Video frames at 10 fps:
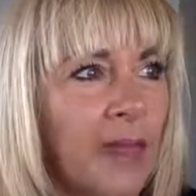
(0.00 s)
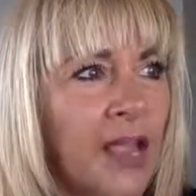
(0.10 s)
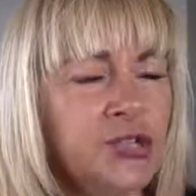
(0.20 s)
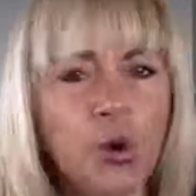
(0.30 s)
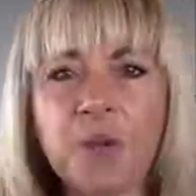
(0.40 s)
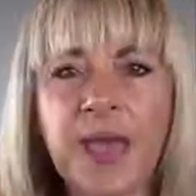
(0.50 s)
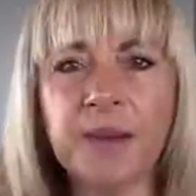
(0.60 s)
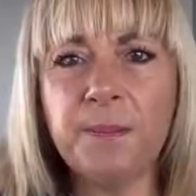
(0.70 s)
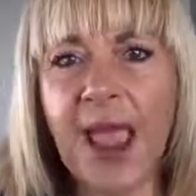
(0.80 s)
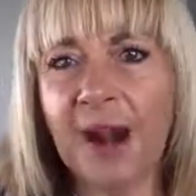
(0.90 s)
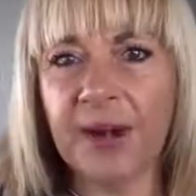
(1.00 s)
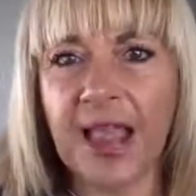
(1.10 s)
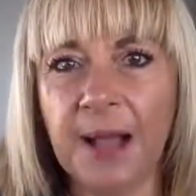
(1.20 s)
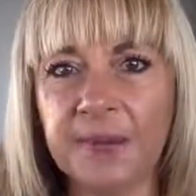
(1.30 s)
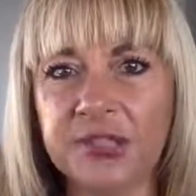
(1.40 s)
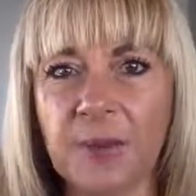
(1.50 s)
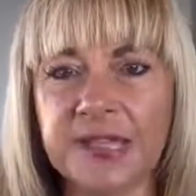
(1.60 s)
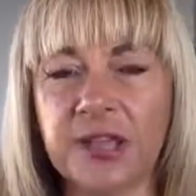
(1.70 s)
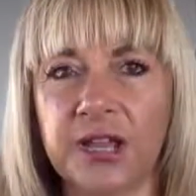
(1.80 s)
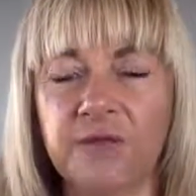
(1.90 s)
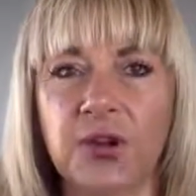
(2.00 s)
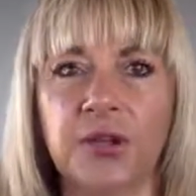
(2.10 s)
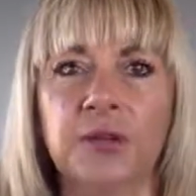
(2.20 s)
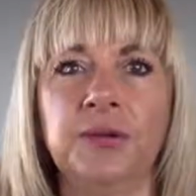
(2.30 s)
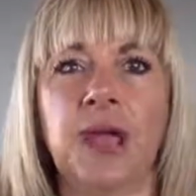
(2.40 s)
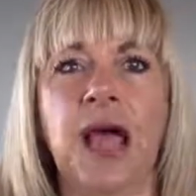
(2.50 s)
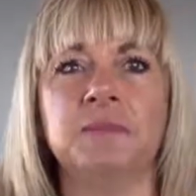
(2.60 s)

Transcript: and talk about empowering up, it's almost like you've got to